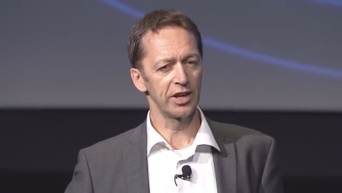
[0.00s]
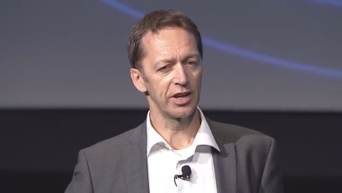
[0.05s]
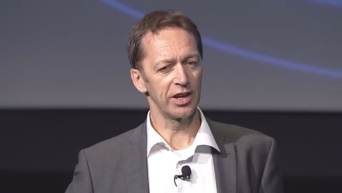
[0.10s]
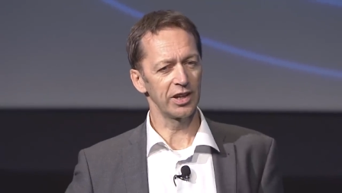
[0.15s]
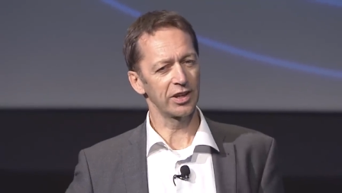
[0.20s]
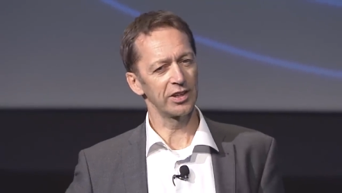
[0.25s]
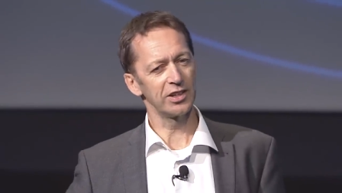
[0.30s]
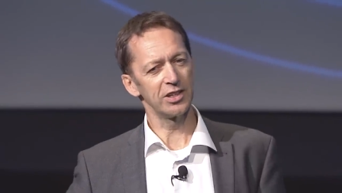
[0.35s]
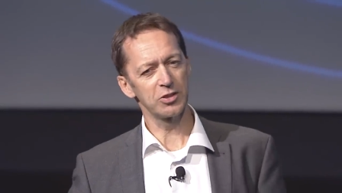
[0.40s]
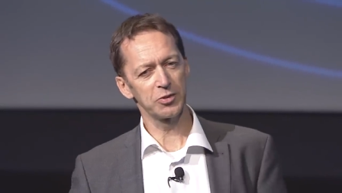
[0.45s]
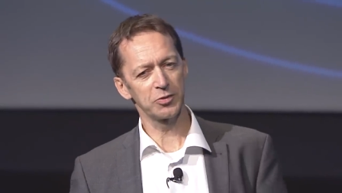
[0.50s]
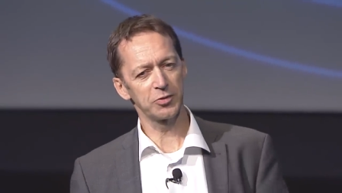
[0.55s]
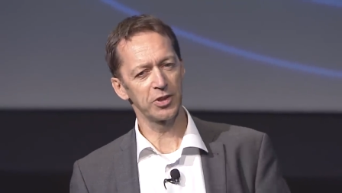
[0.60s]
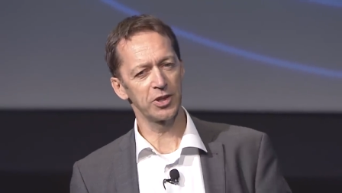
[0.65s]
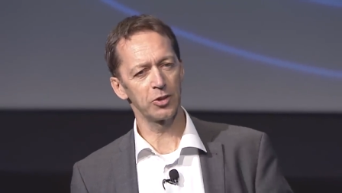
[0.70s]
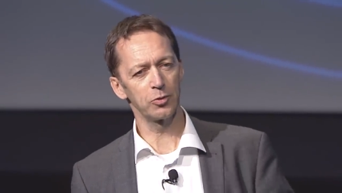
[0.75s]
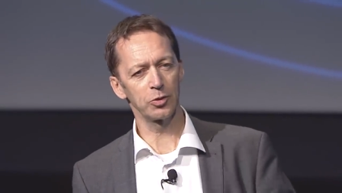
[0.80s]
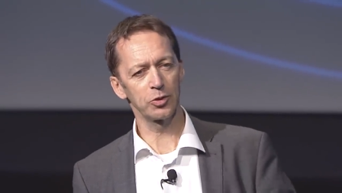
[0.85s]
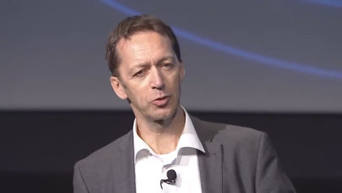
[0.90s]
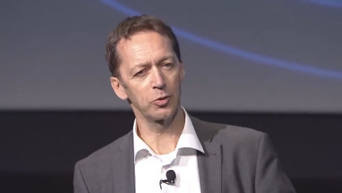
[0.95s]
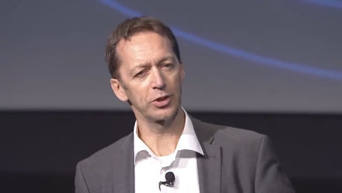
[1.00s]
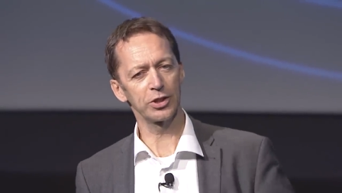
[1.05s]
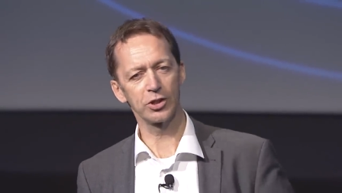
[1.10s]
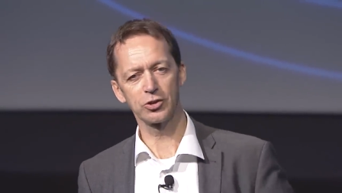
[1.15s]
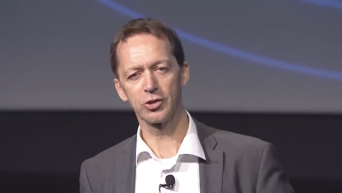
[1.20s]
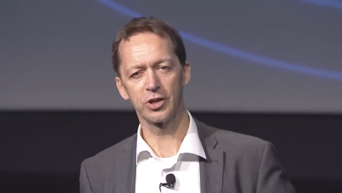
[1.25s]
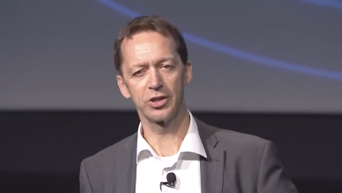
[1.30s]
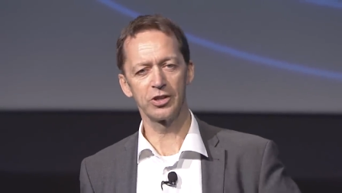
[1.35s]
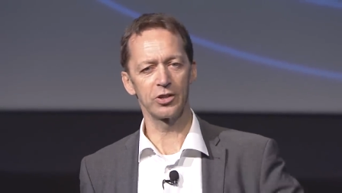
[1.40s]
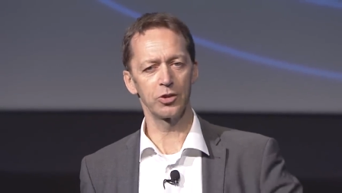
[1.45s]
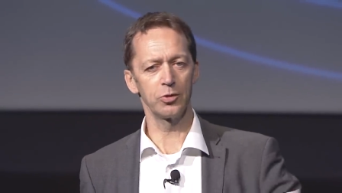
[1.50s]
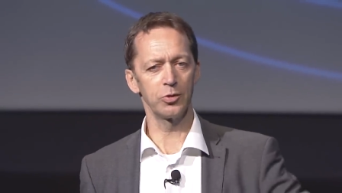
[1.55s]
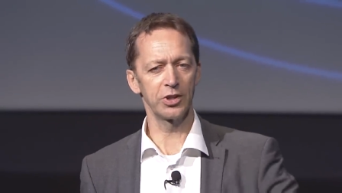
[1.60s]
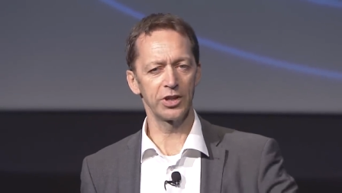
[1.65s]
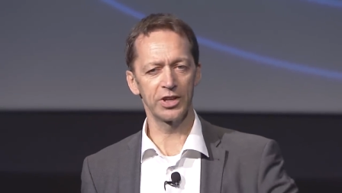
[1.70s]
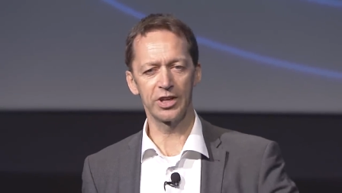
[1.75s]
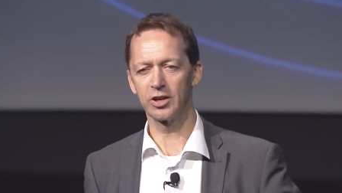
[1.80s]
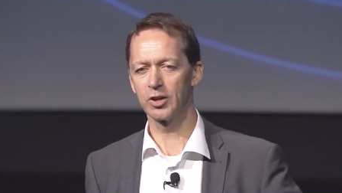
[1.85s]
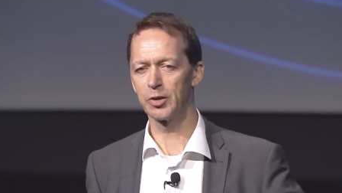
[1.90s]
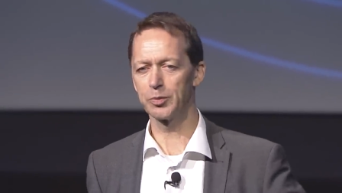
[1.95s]
It can interfere with what they're trying to do with
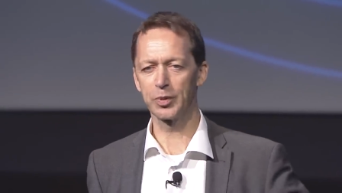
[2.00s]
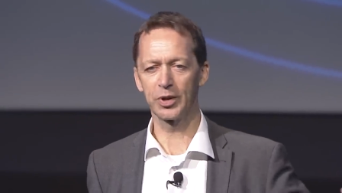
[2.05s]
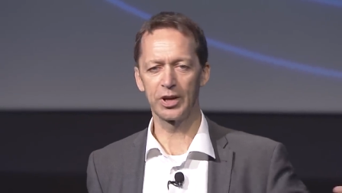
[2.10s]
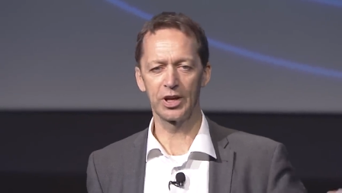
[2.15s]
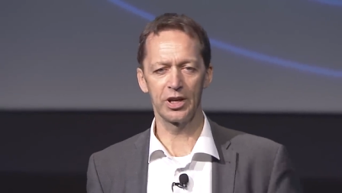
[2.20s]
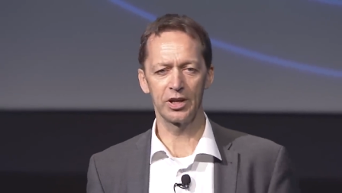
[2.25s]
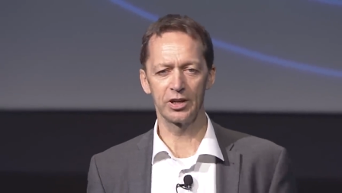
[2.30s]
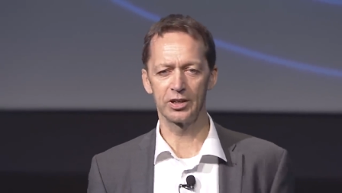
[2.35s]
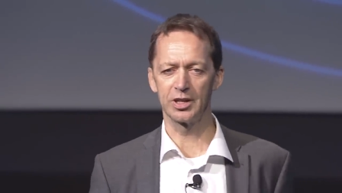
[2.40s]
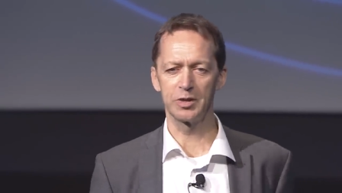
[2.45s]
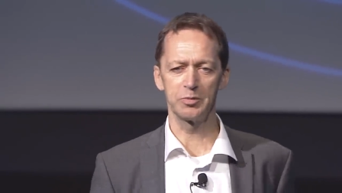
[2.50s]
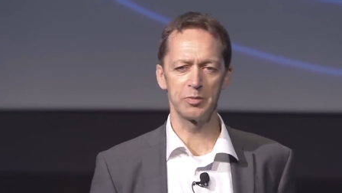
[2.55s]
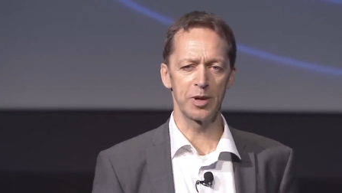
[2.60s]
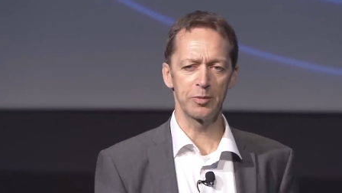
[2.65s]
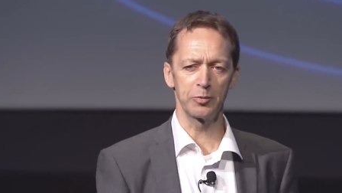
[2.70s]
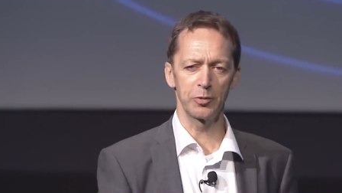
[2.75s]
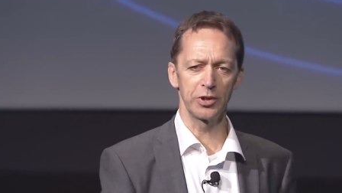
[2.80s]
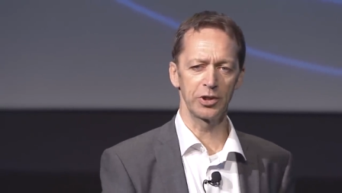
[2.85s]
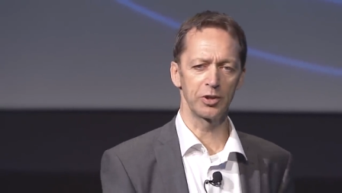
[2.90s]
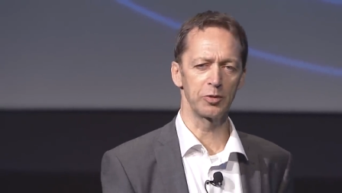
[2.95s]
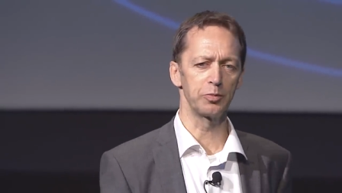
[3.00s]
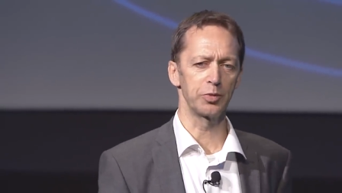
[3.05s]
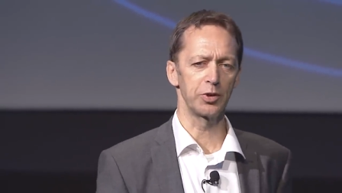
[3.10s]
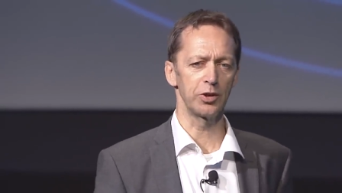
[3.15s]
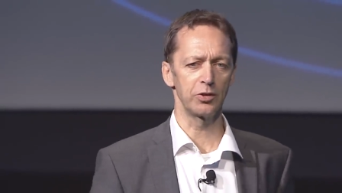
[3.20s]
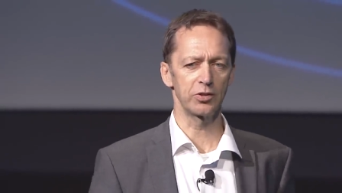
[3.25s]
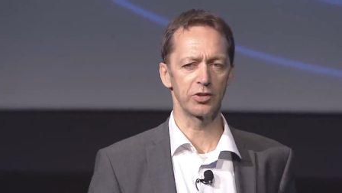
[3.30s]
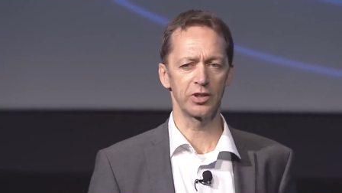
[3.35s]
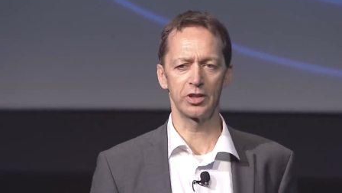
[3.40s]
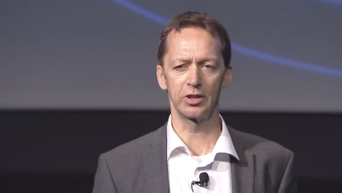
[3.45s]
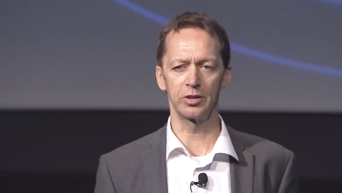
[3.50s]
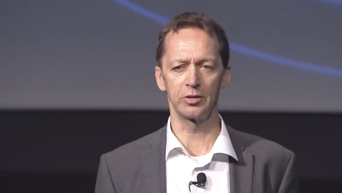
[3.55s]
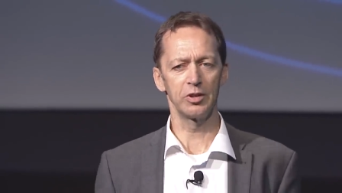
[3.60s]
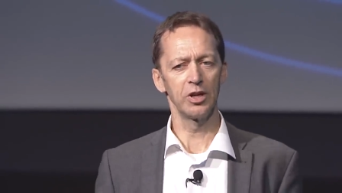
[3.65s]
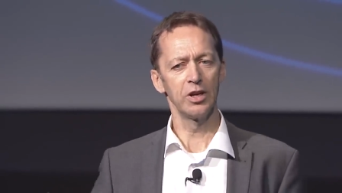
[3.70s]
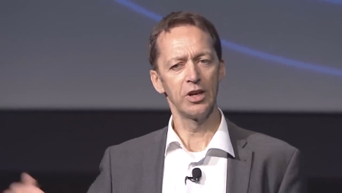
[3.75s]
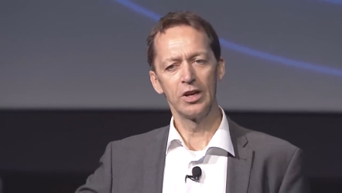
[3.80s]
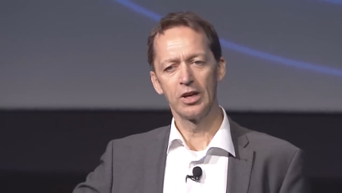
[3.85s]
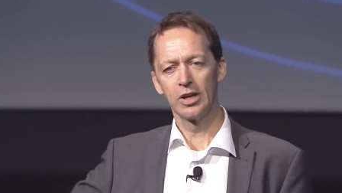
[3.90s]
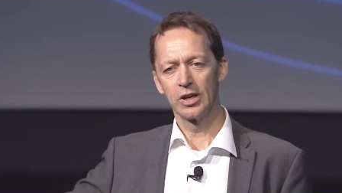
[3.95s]
ERP and in-memory computing
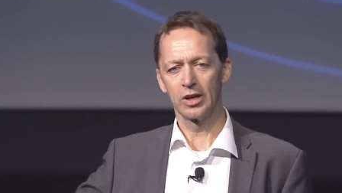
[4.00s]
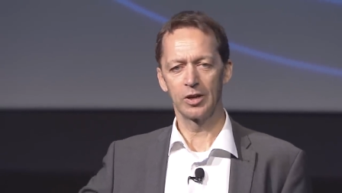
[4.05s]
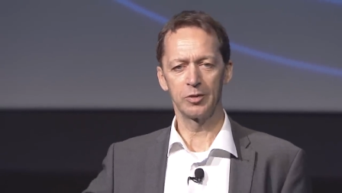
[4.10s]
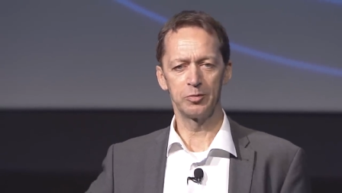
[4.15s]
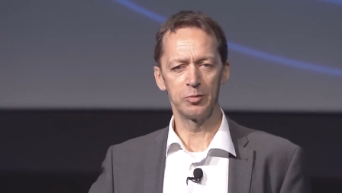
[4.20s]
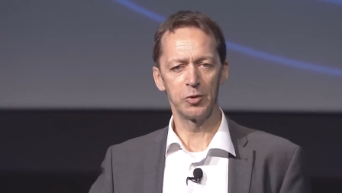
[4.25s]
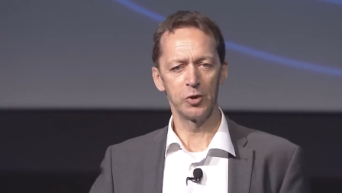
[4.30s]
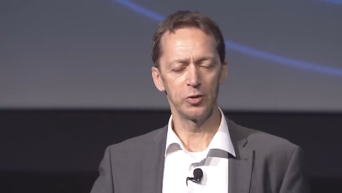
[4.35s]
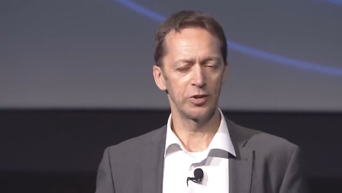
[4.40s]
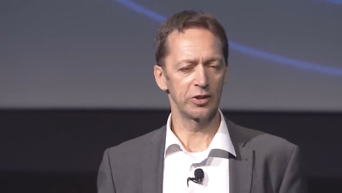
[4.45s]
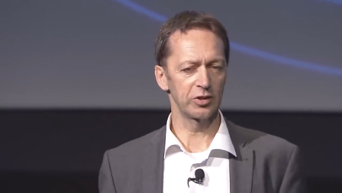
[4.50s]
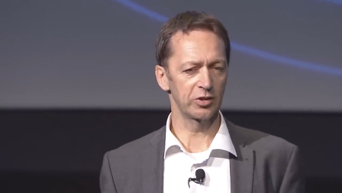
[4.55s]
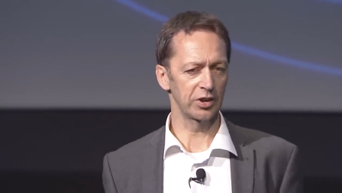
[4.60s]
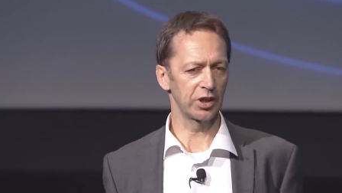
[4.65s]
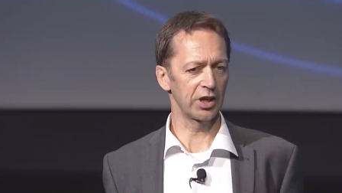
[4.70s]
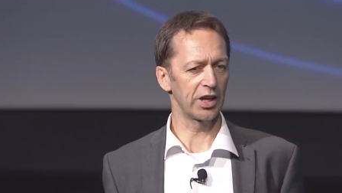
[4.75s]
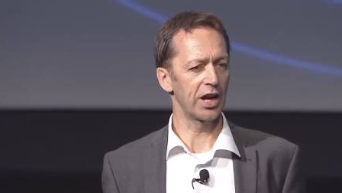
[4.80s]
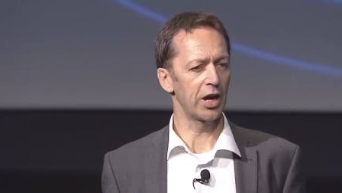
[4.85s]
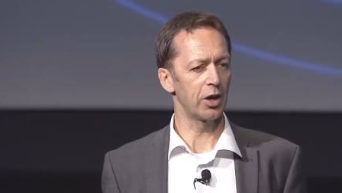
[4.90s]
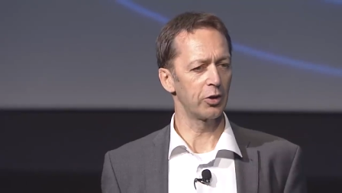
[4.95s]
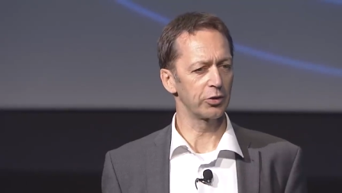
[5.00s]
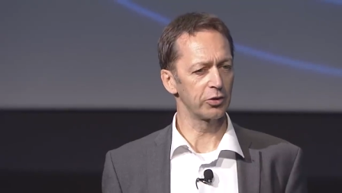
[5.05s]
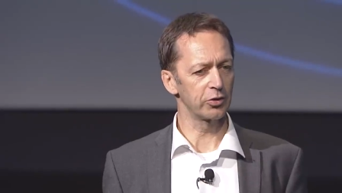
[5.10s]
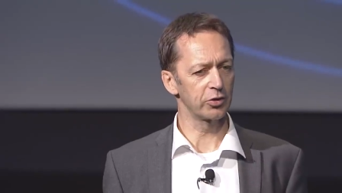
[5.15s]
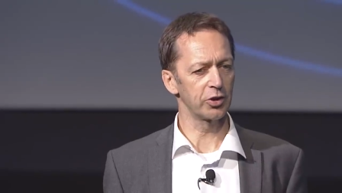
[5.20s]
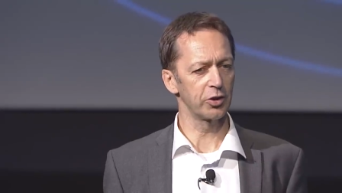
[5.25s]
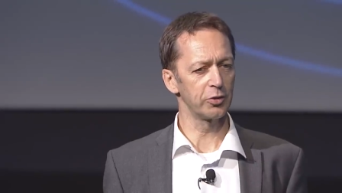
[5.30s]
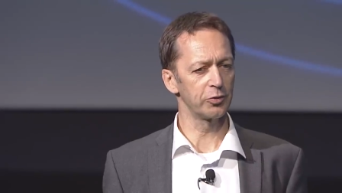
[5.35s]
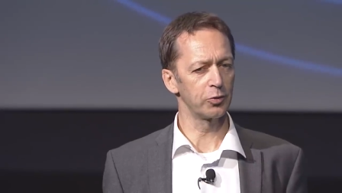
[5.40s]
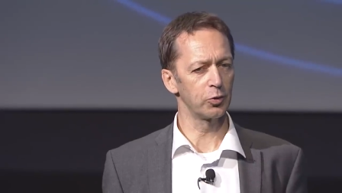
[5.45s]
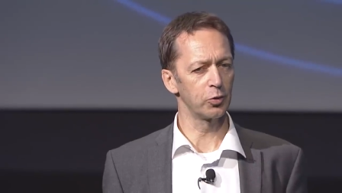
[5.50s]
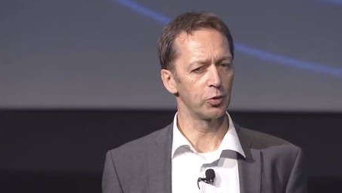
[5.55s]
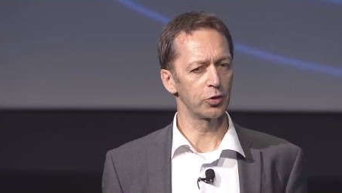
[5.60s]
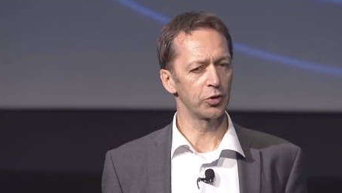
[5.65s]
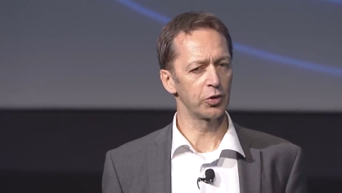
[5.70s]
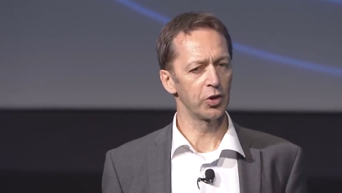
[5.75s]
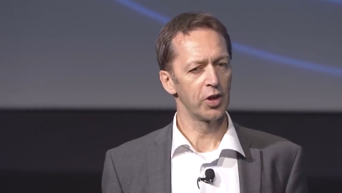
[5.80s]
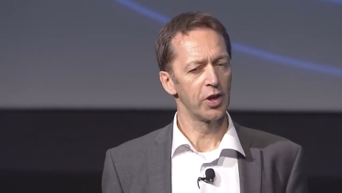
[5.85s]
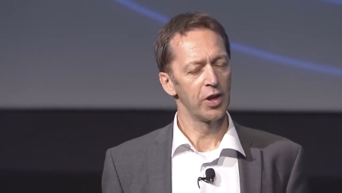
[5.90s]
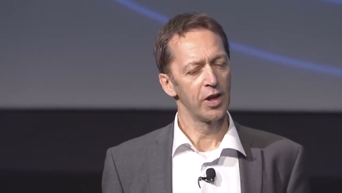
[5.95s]
and moving to the cloud and so forth.